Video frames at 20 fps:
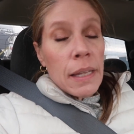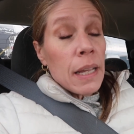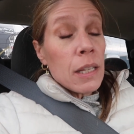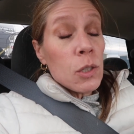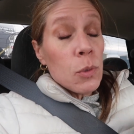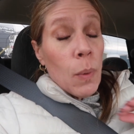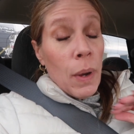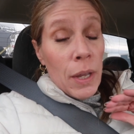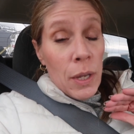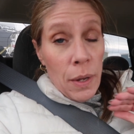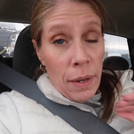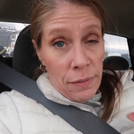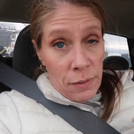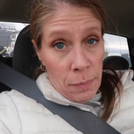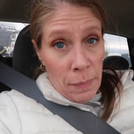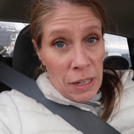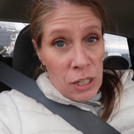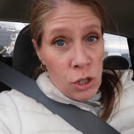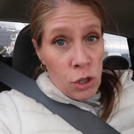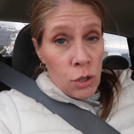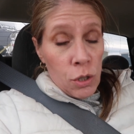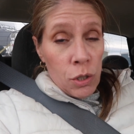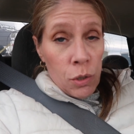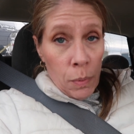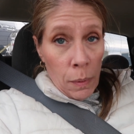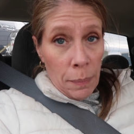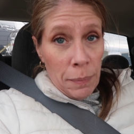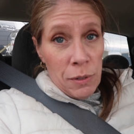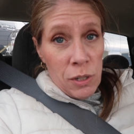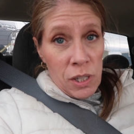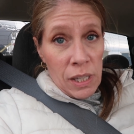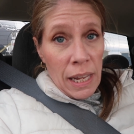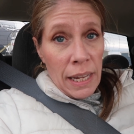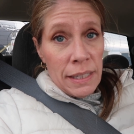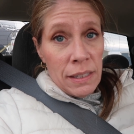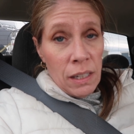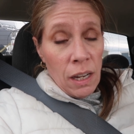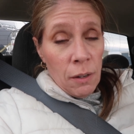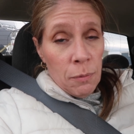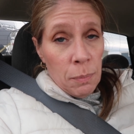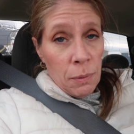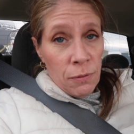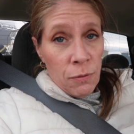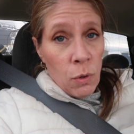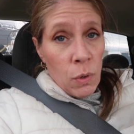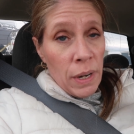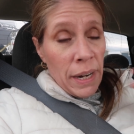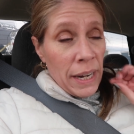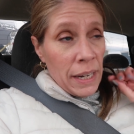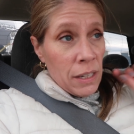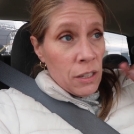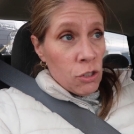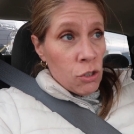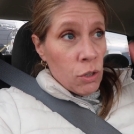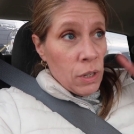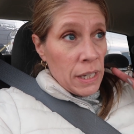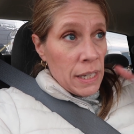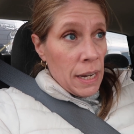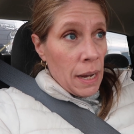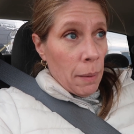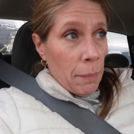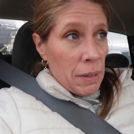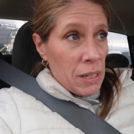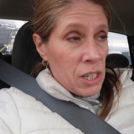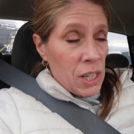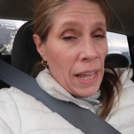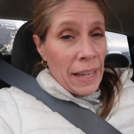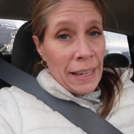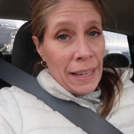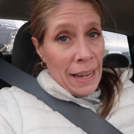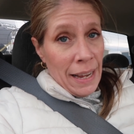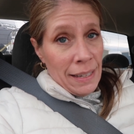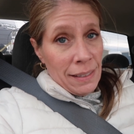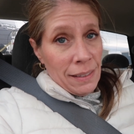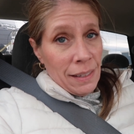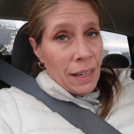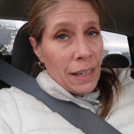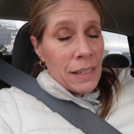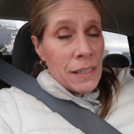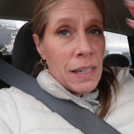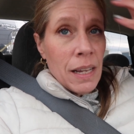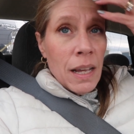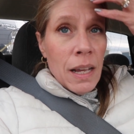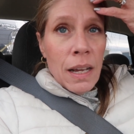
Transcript: That's why you have to make sure you sweep your slides off beforehand, because you can damage that gasket.